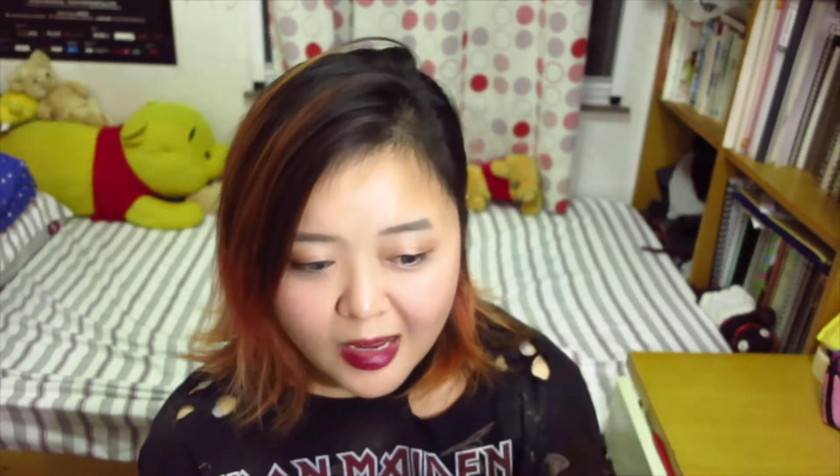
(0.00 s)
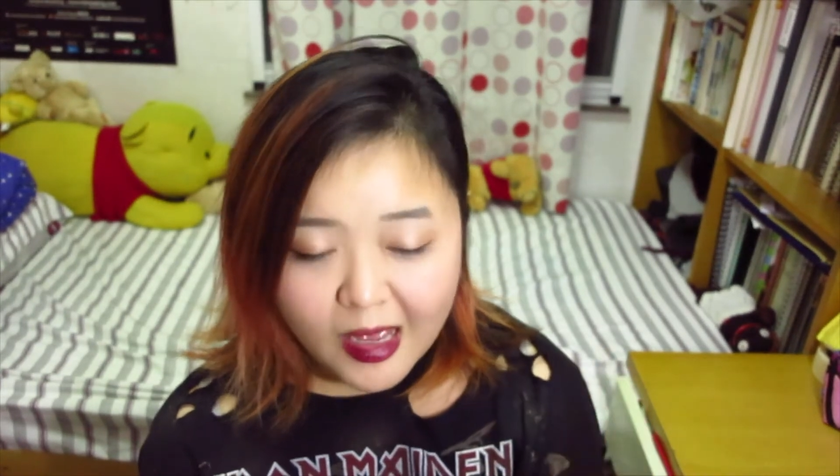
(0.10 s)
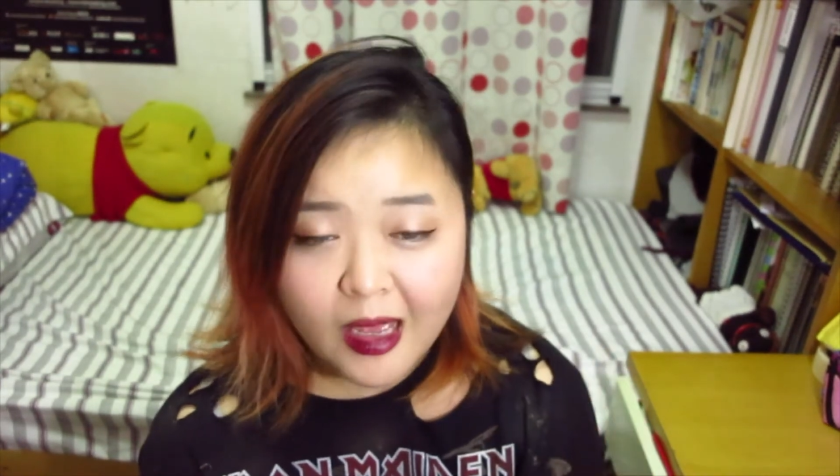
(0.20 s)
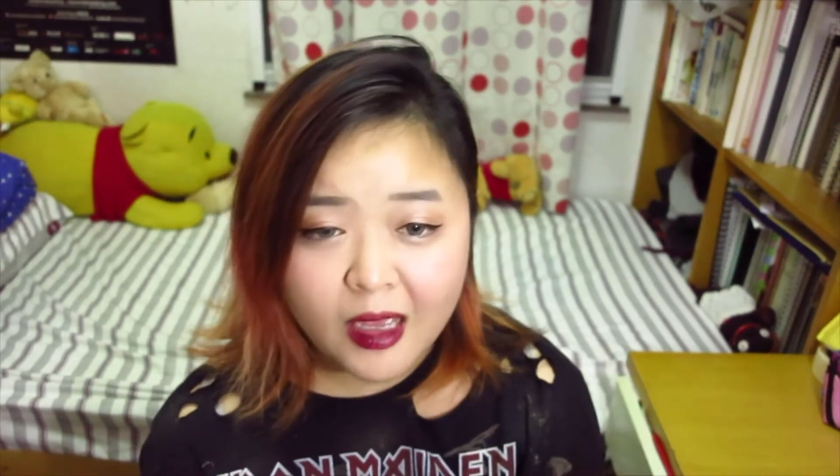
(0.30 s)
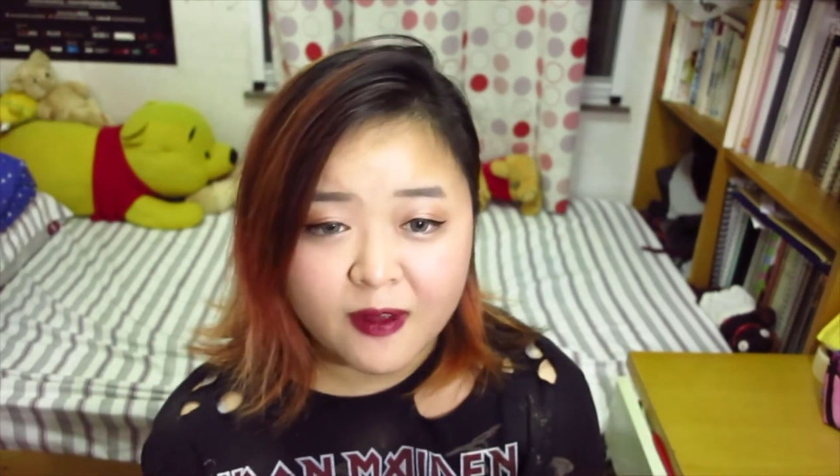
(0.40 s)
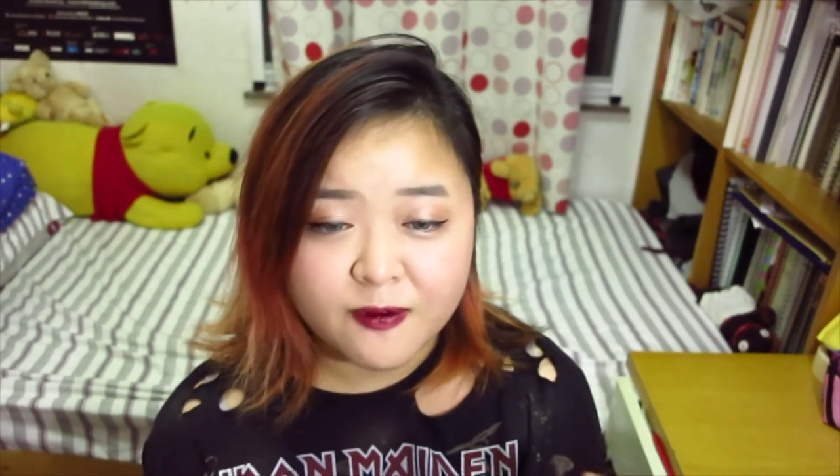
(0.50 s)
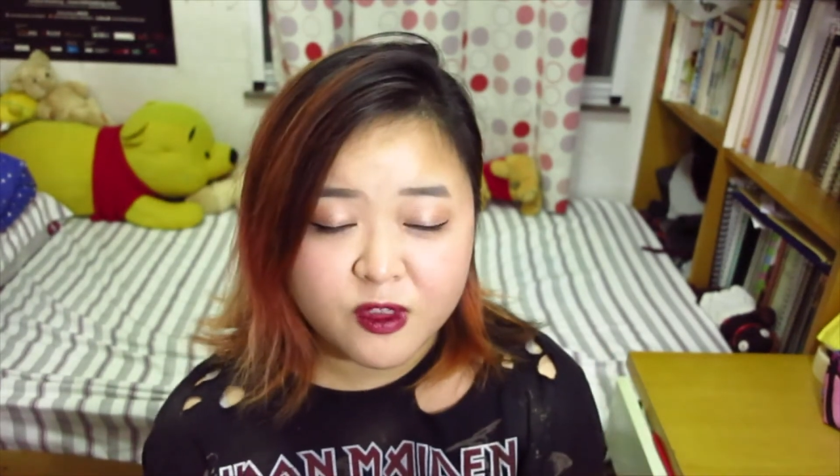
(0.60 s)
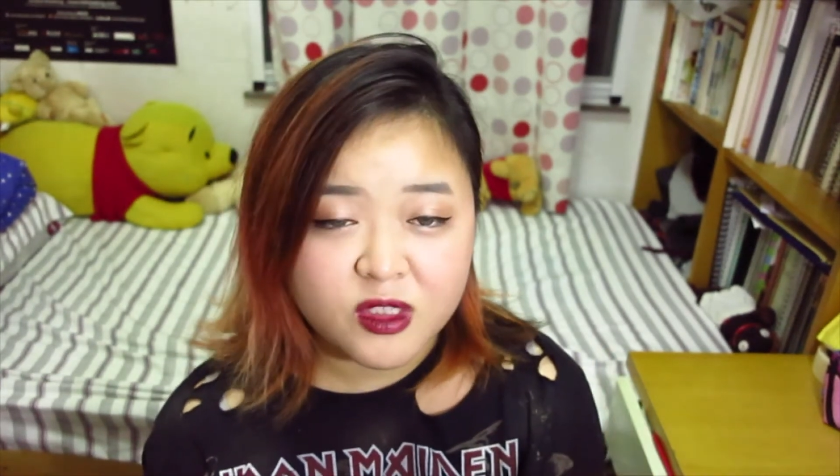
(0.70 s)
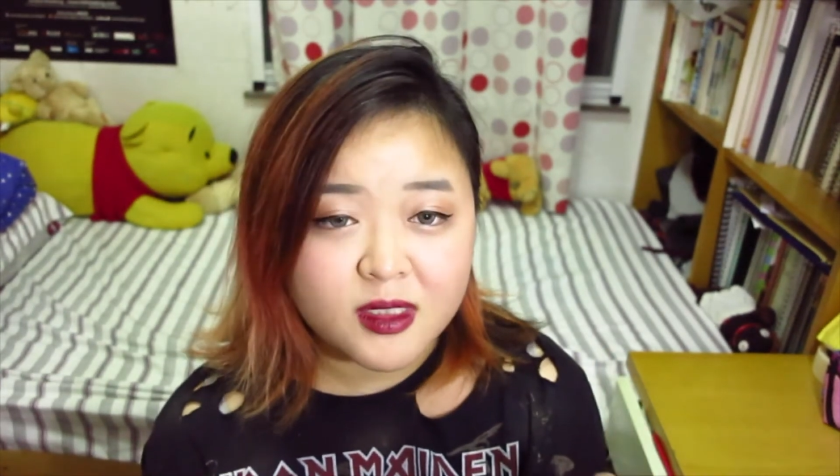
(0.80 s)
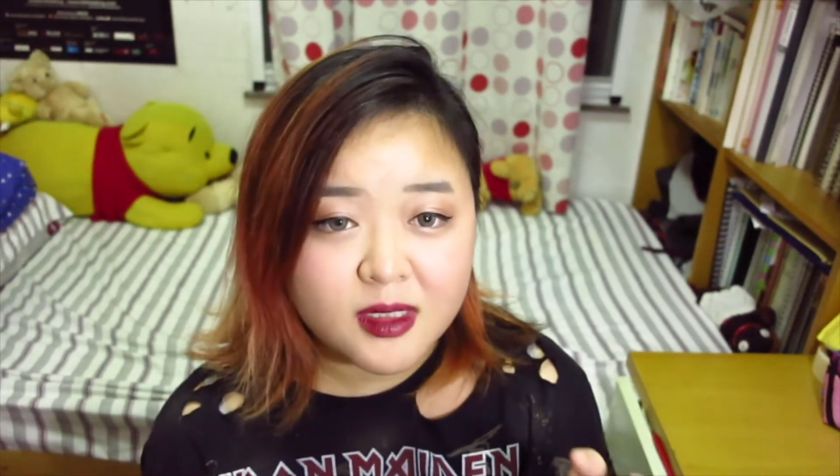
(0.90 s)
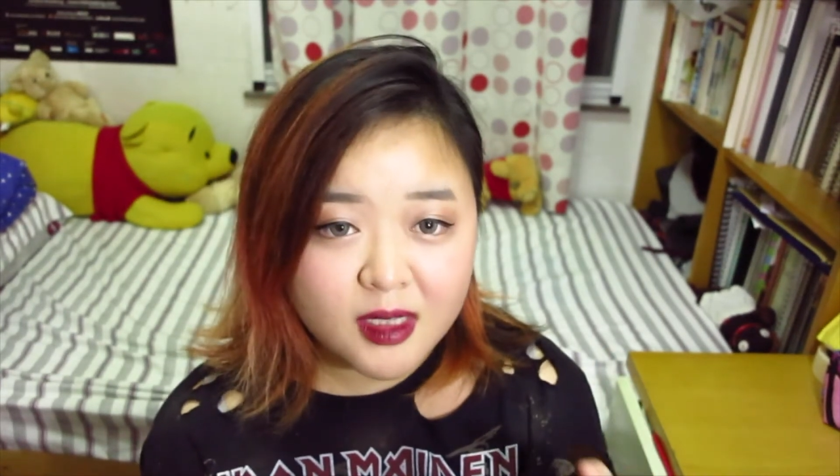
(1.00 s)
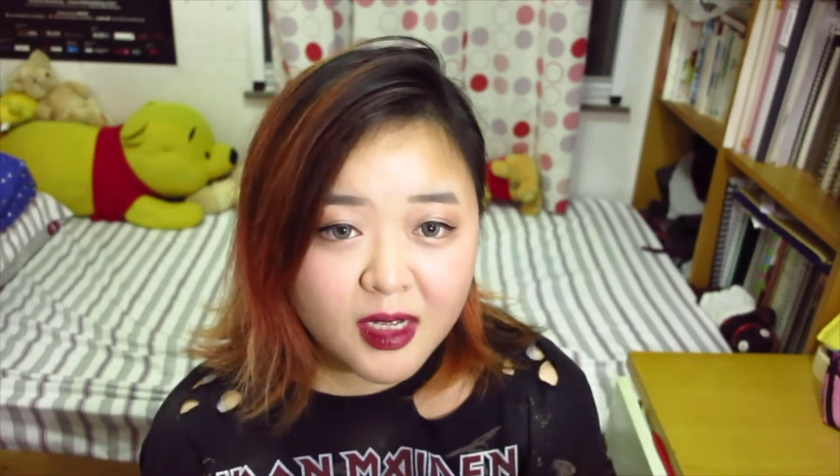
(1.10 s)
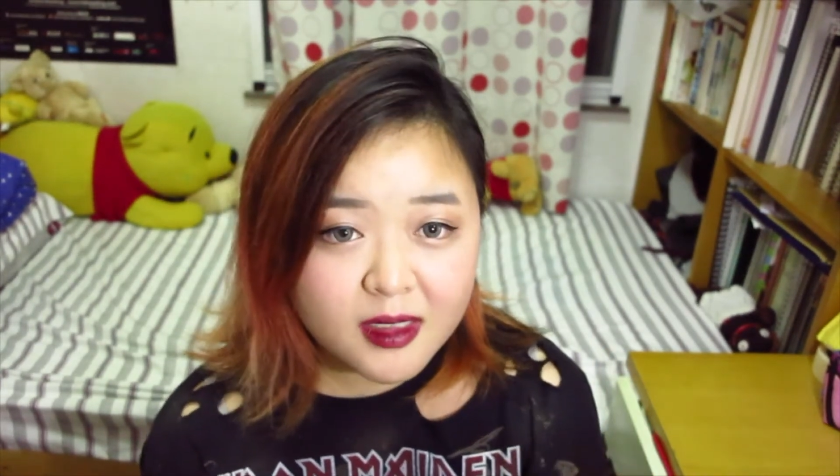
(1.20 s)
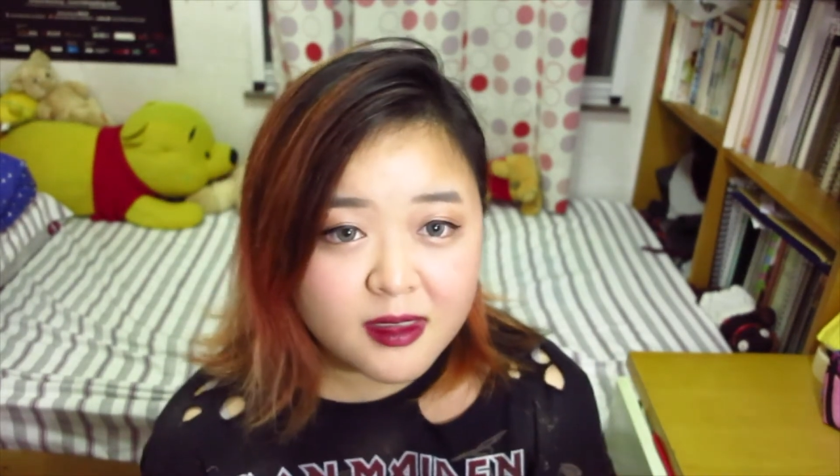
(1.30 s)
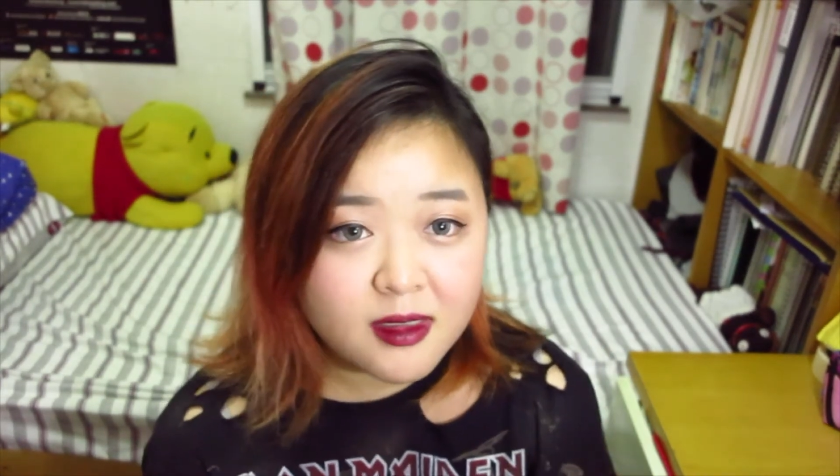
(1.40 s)
i've just
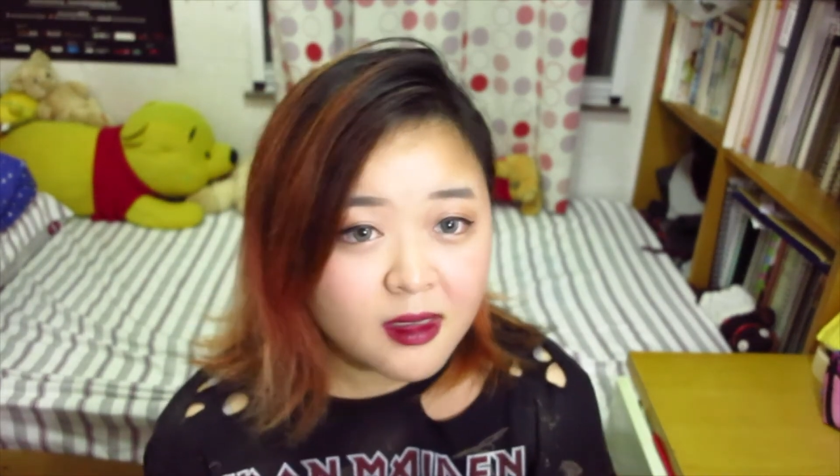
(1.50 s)
said